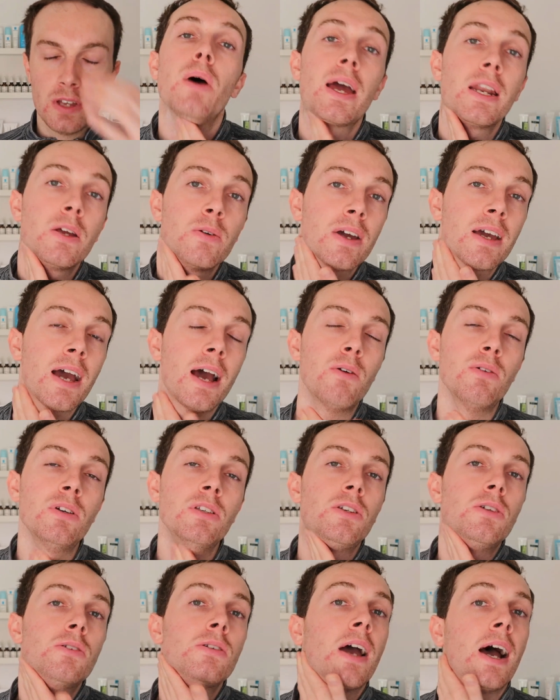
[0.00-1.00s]
But anyway, how are
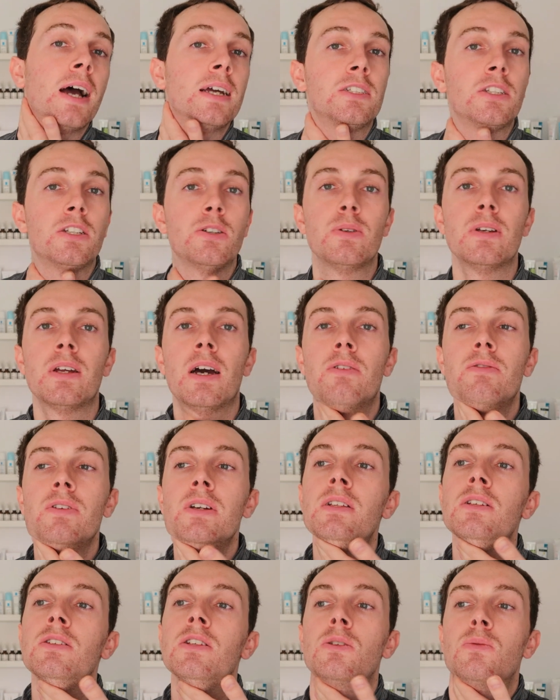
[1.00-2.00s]
you guys doing? I
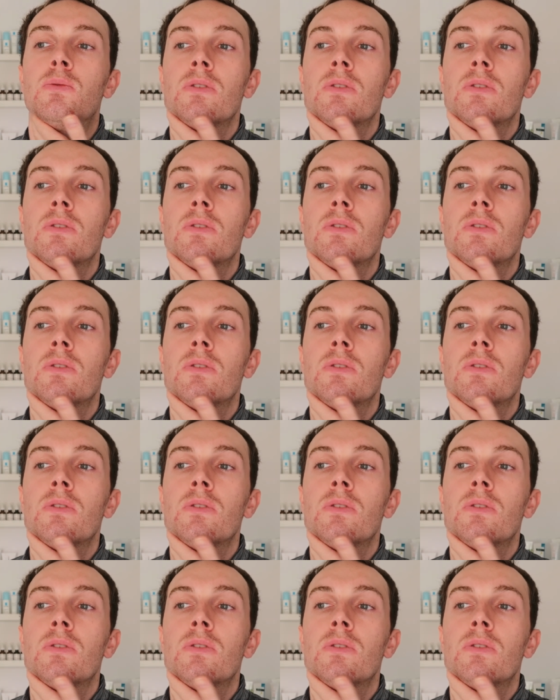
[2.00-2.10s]
really do